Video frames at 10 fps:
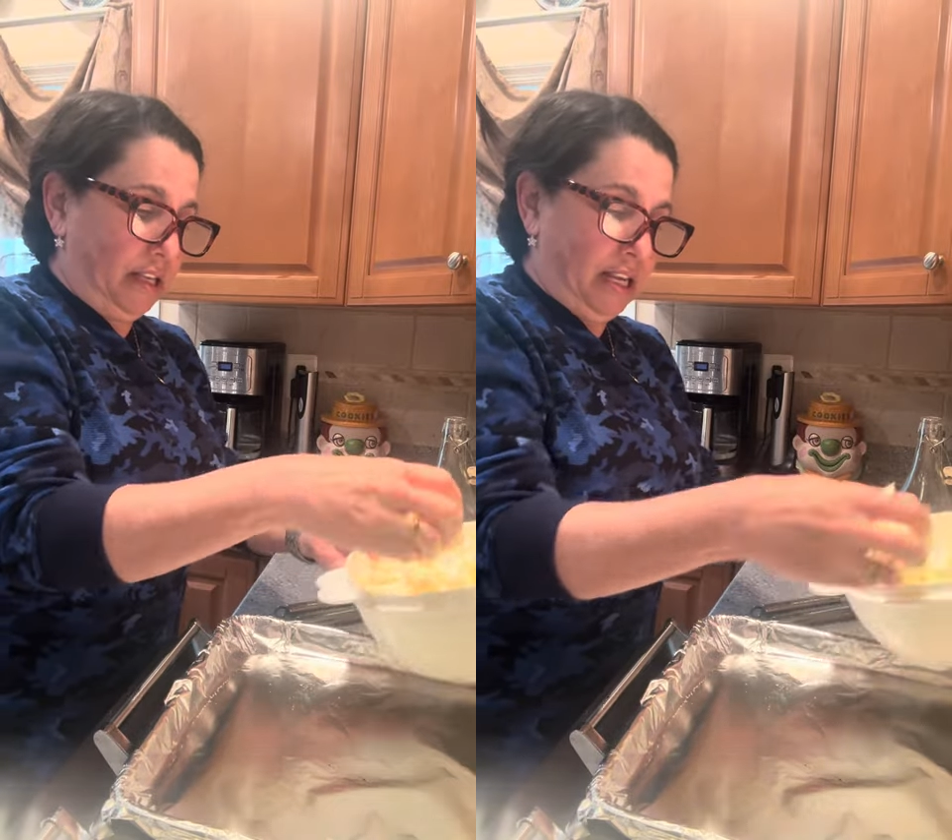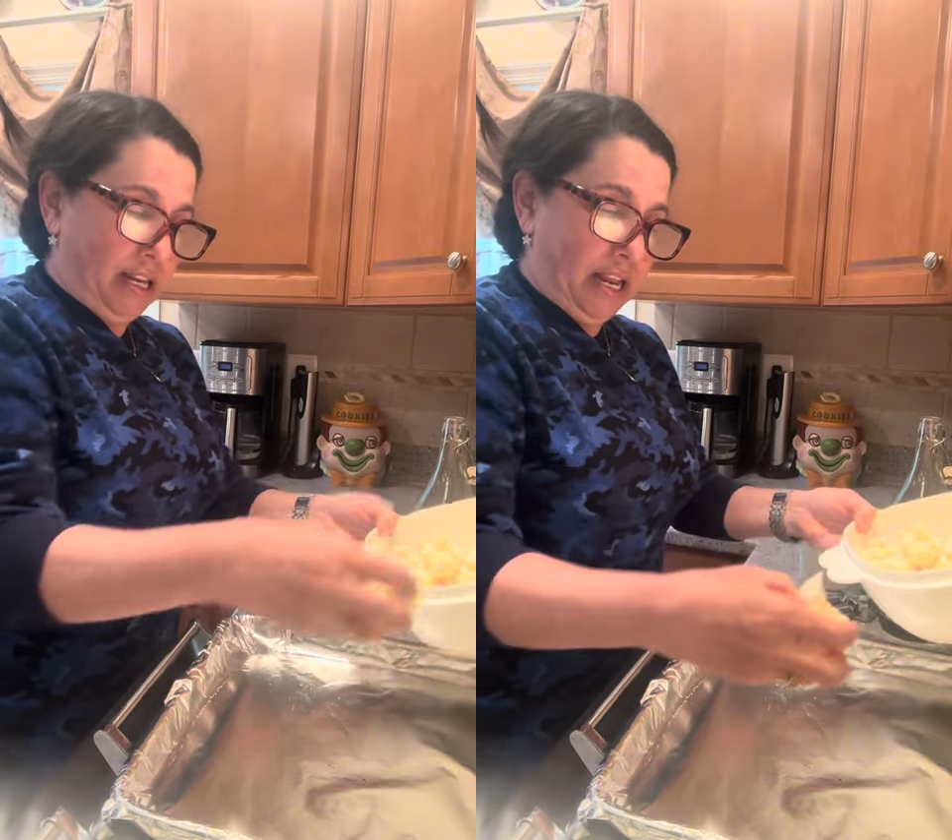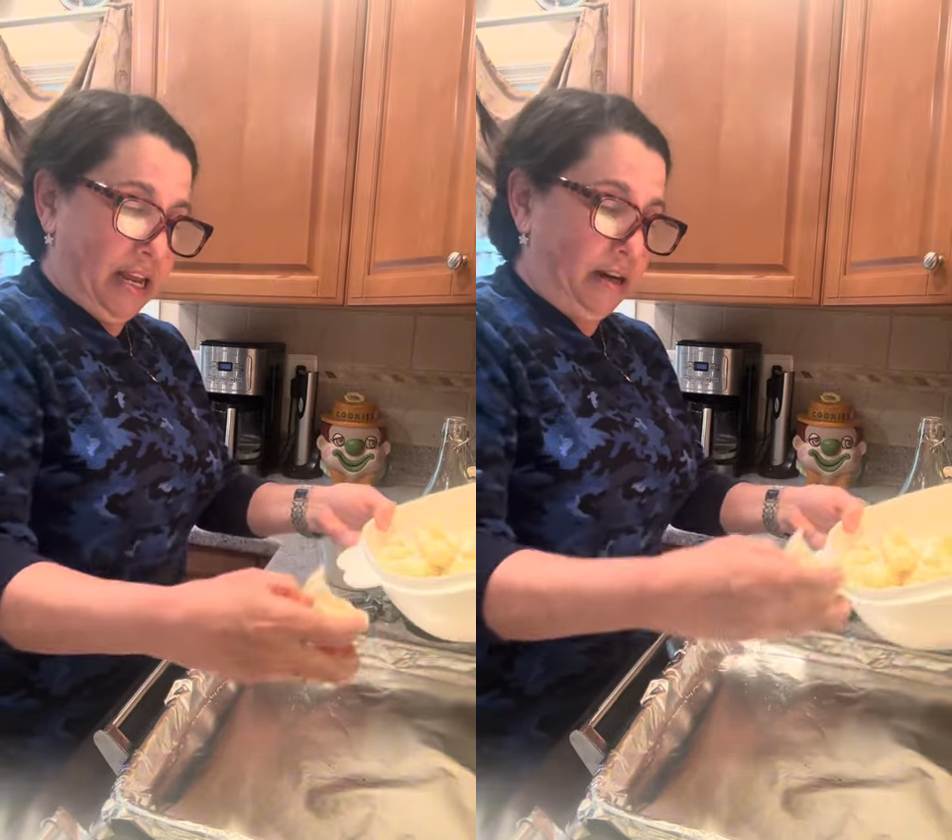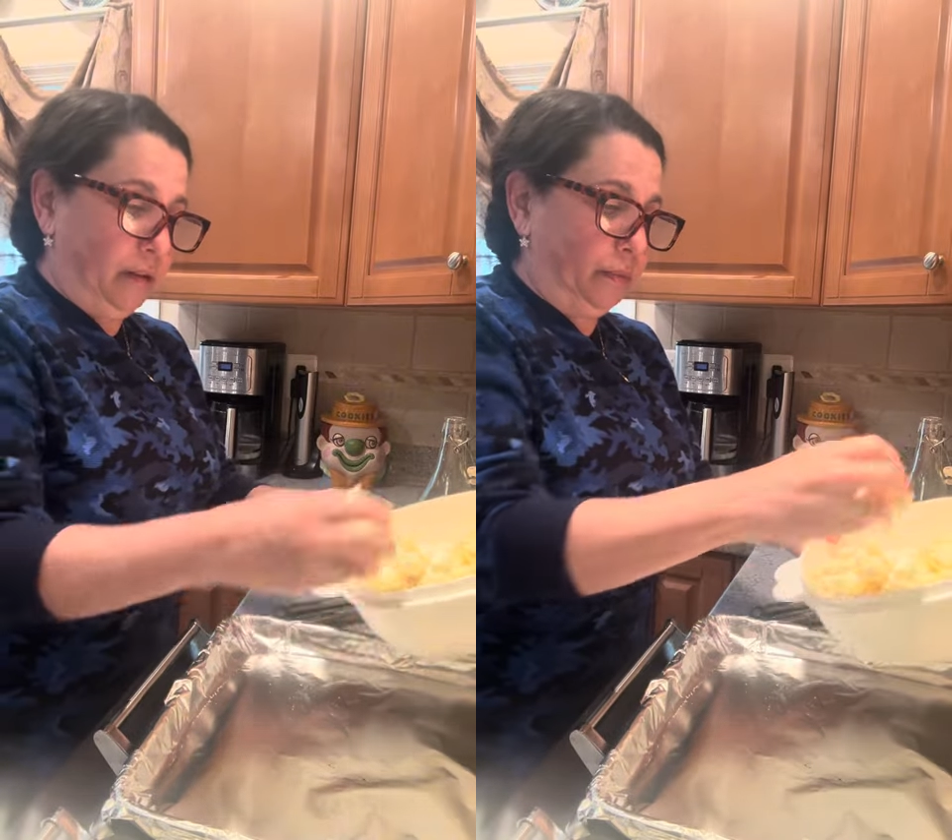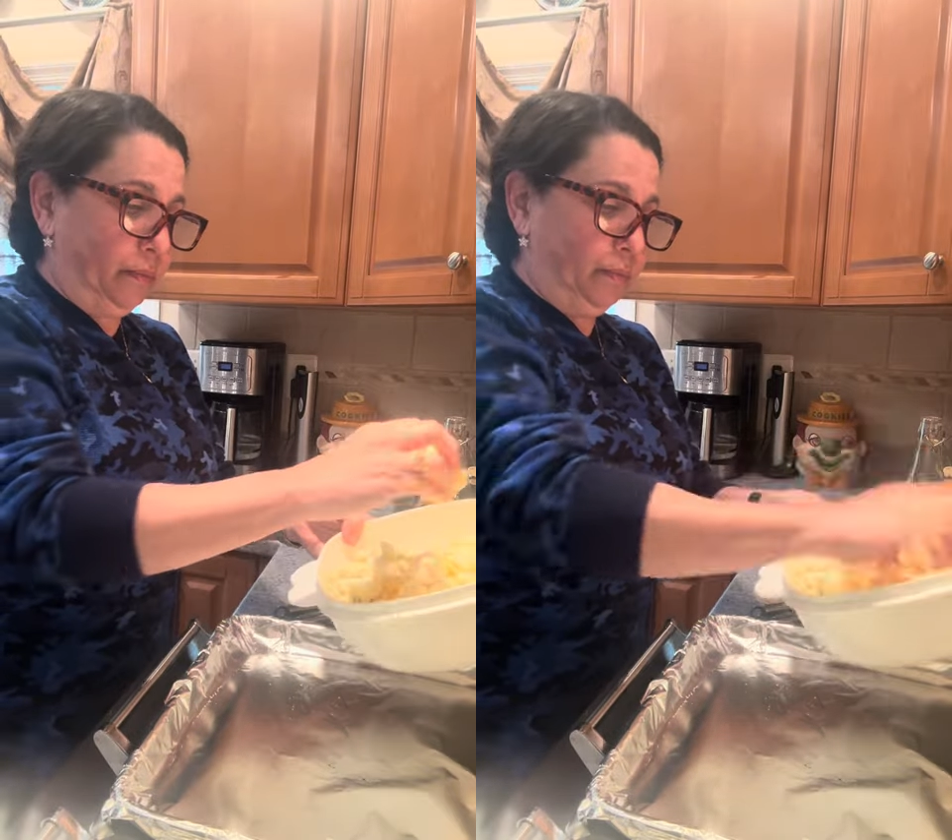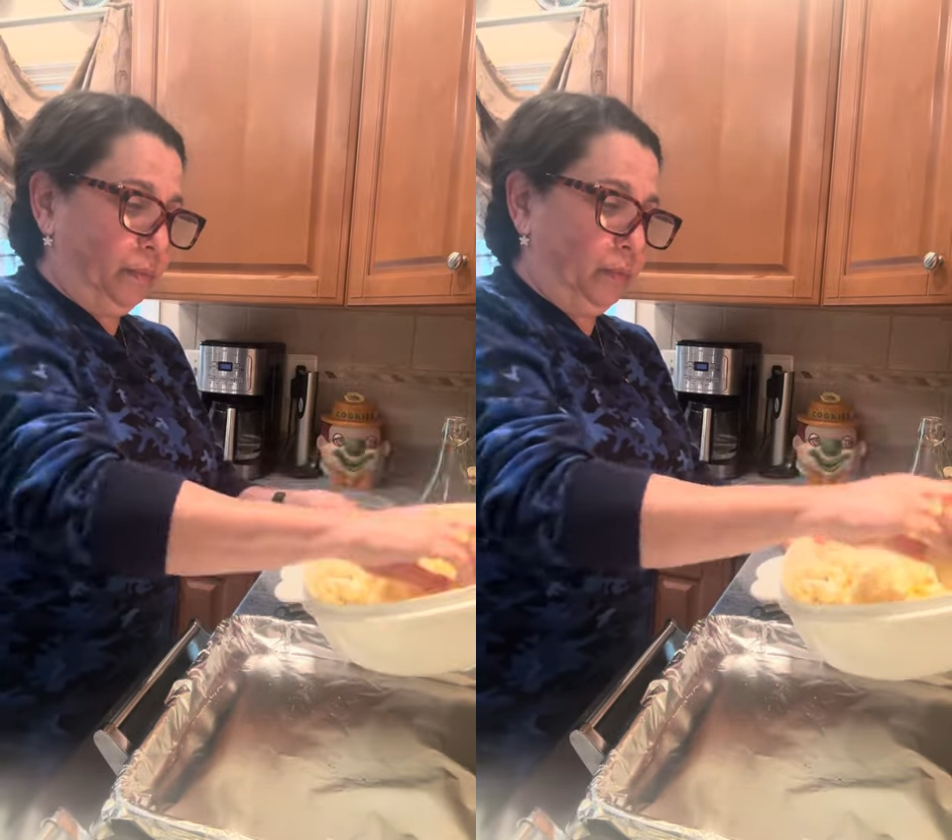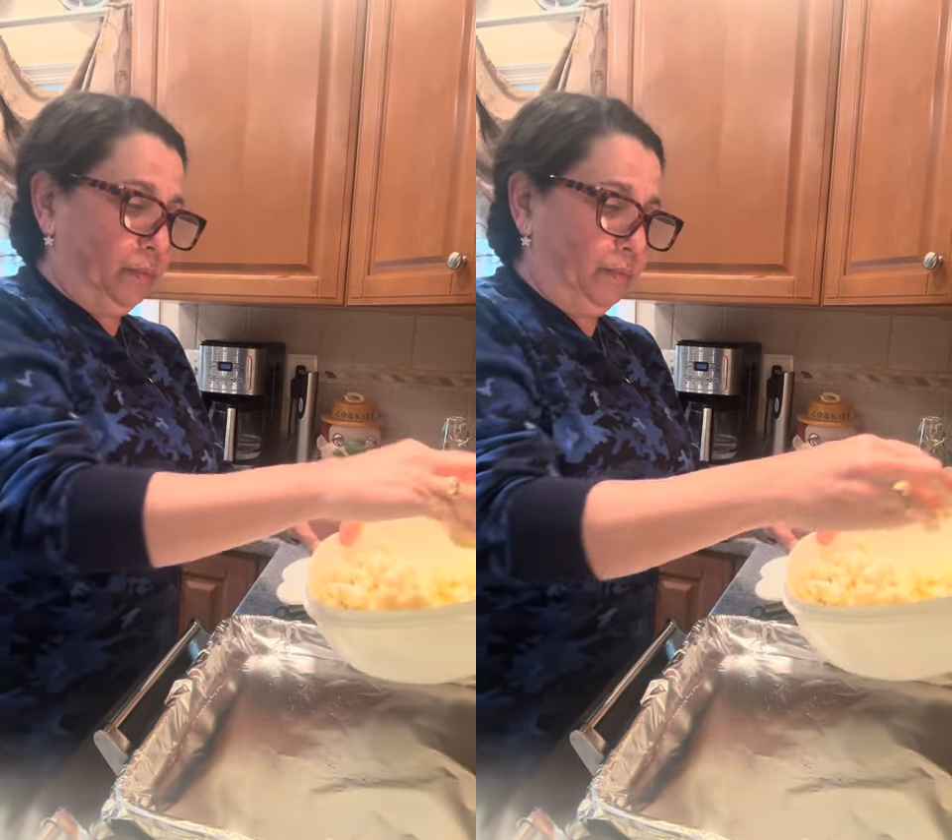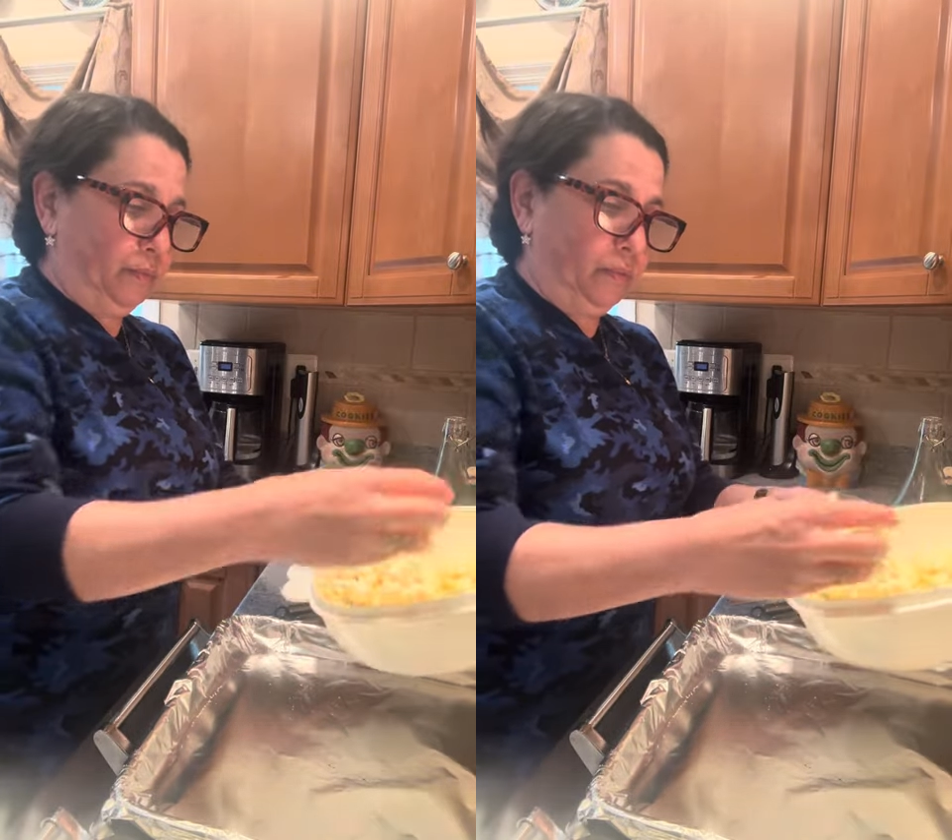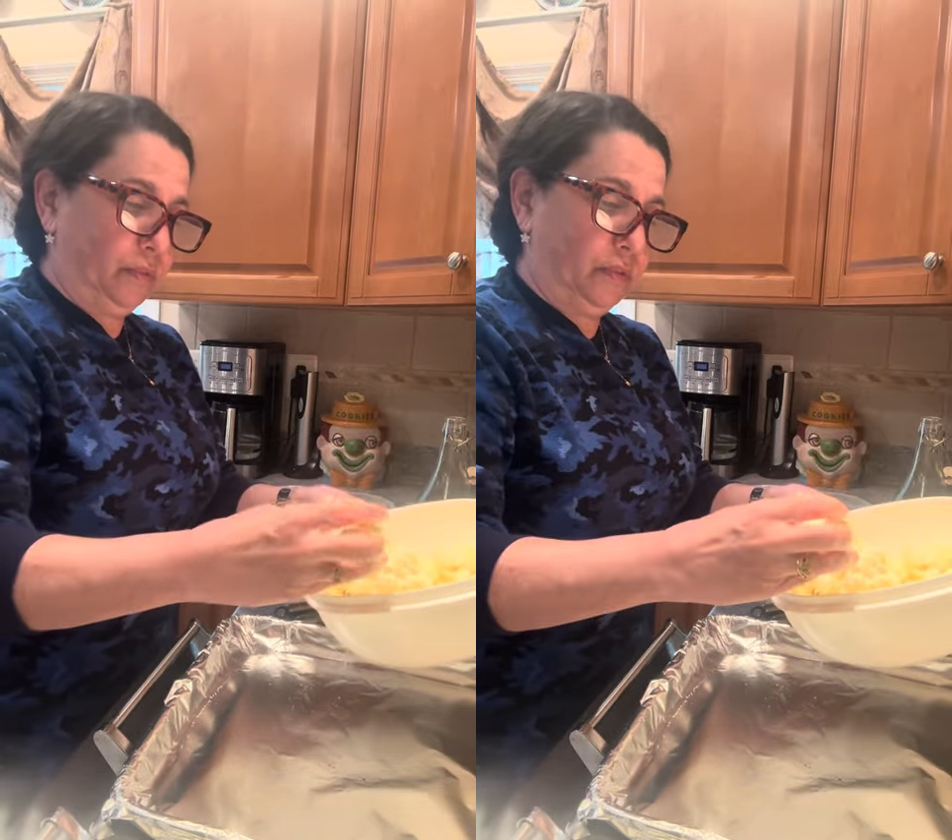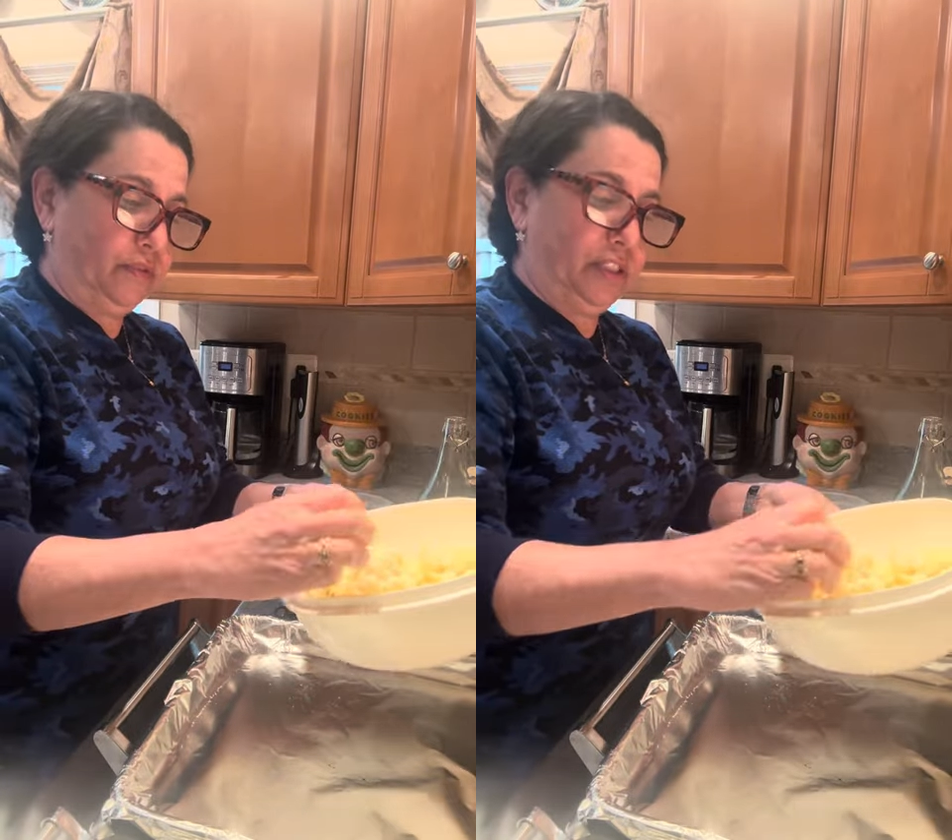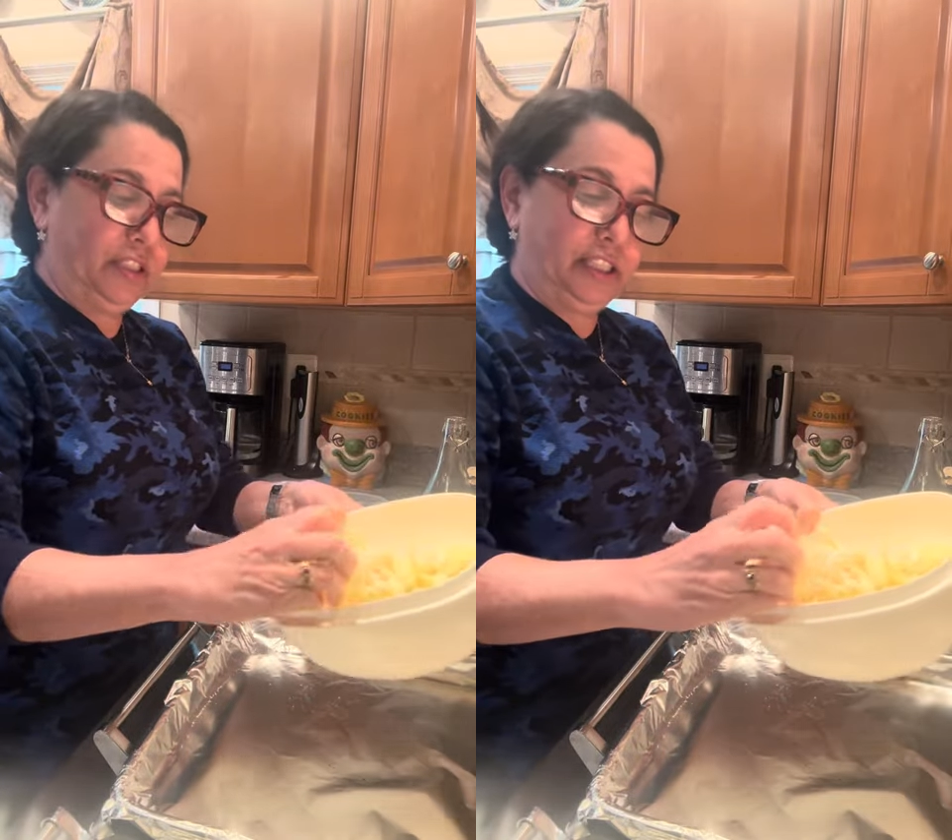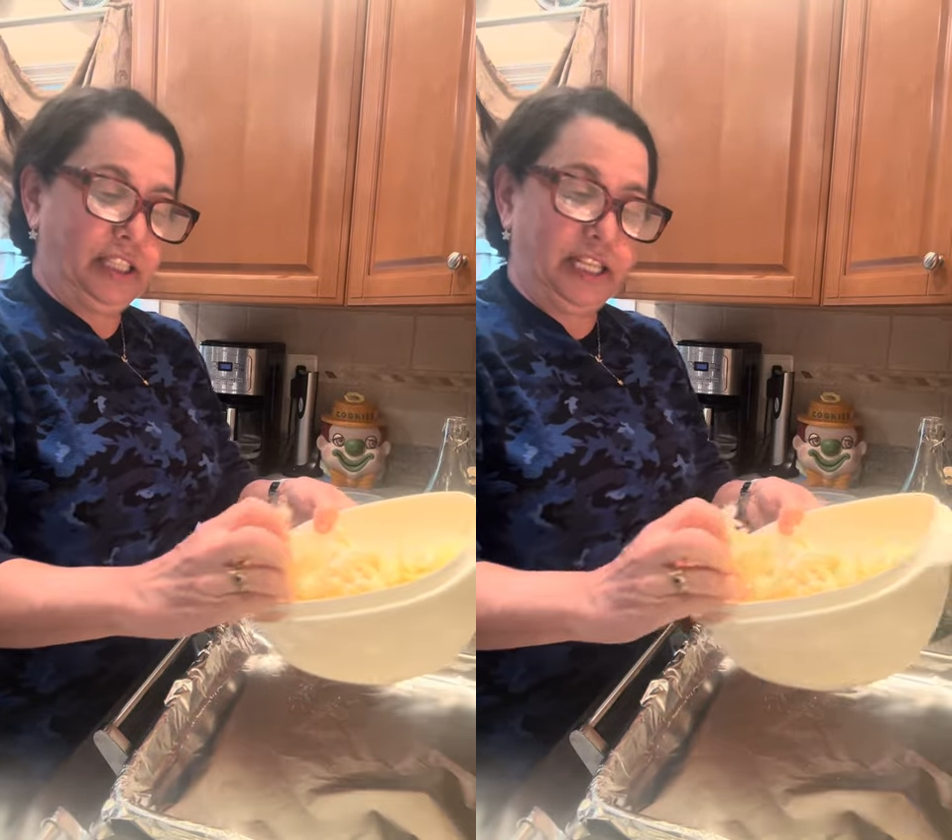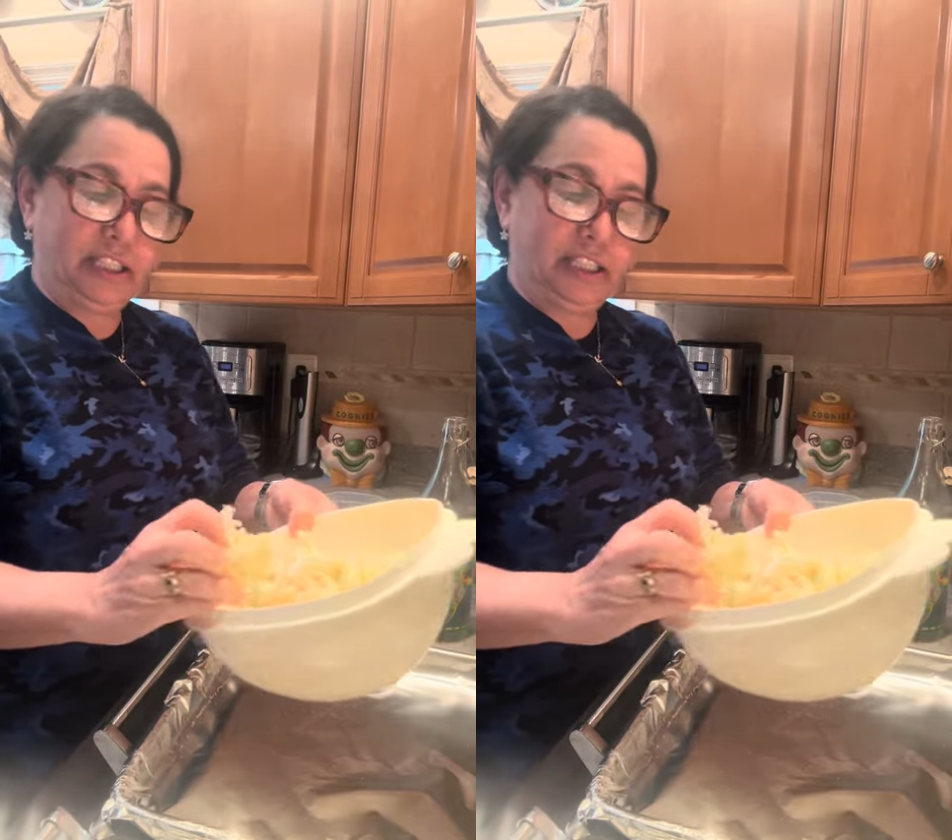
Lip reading: And now, you see,